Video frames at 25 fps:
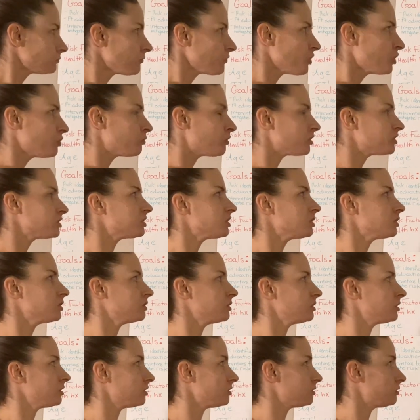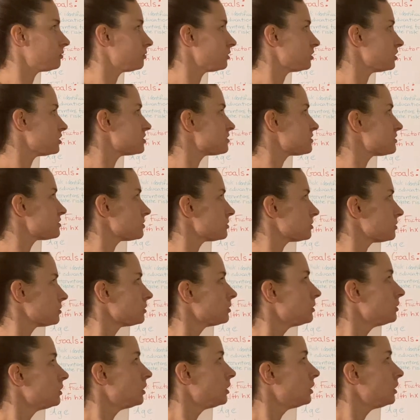One thing you need to
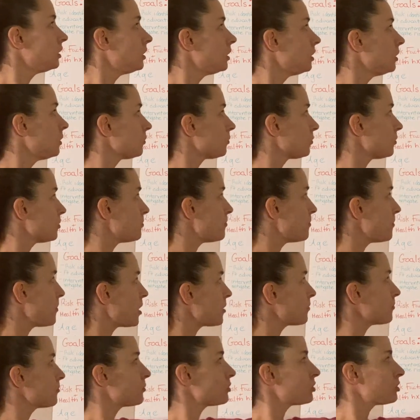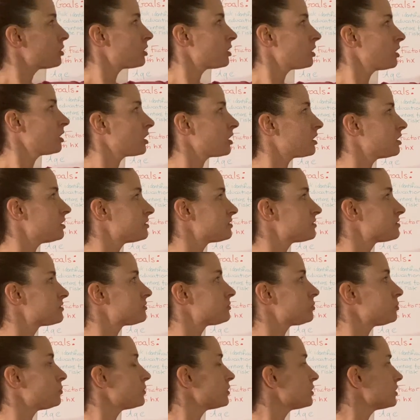remember is
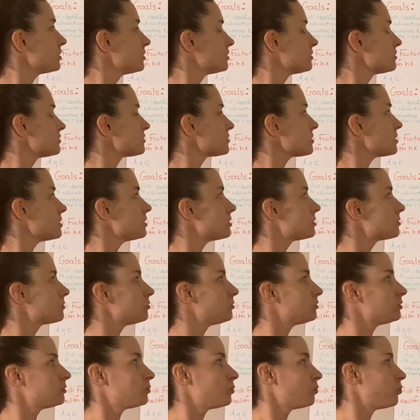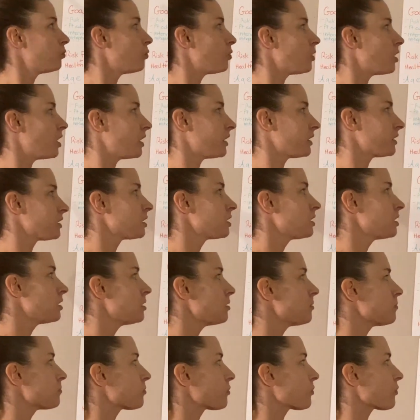twins equal 1
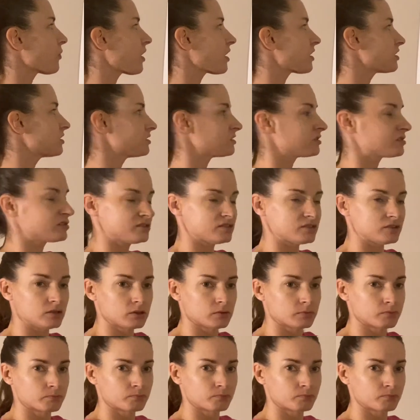pregnancy.